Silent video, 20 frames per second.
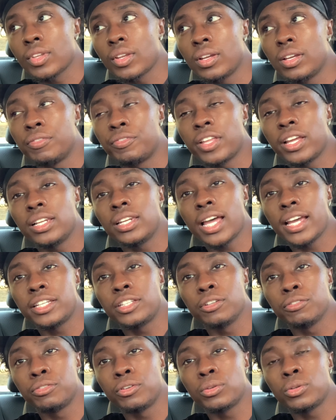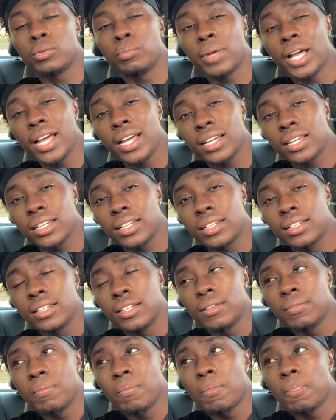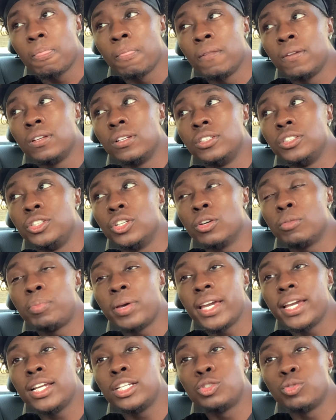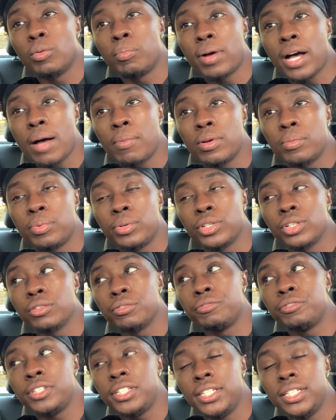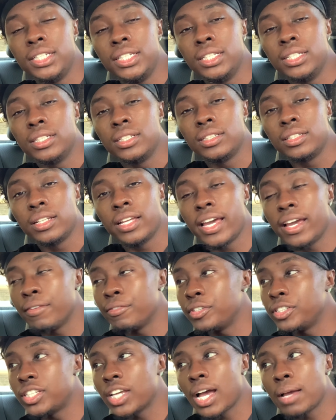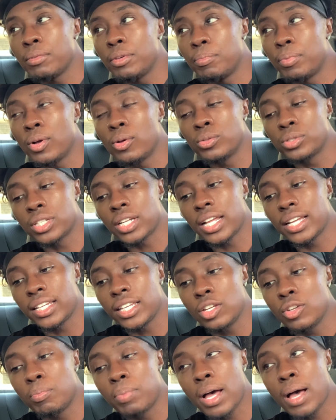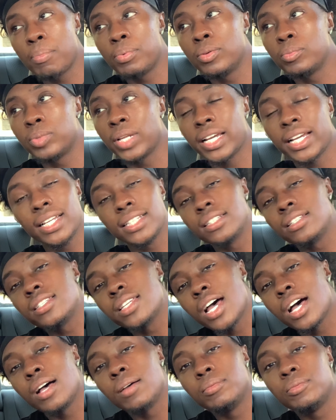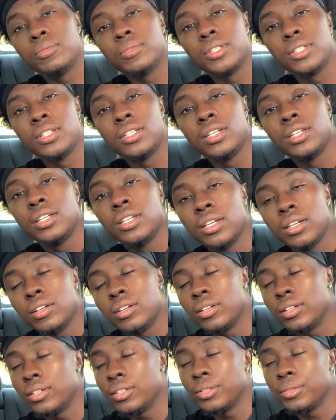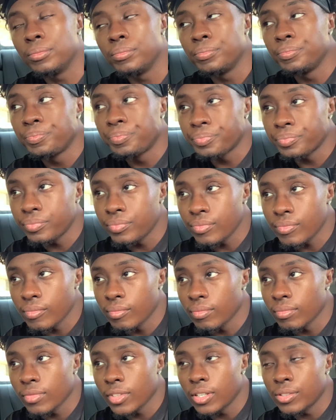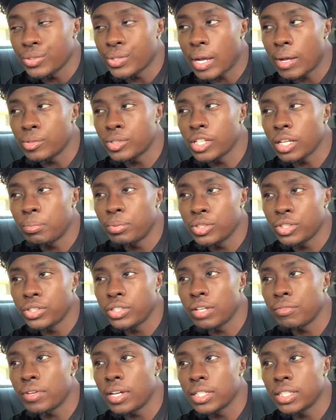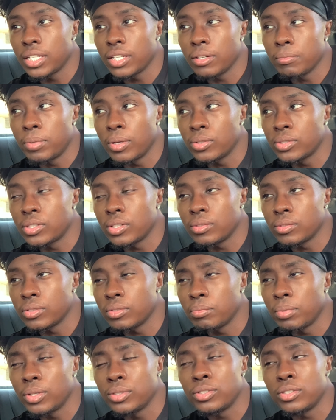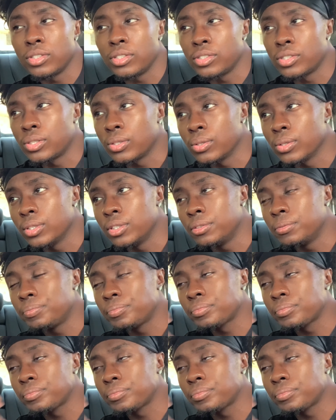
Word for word: if they like your photo back your page will pop up on their feed every time you post like it'll pop up like at the top um so i would say put yourself out there posting posting your story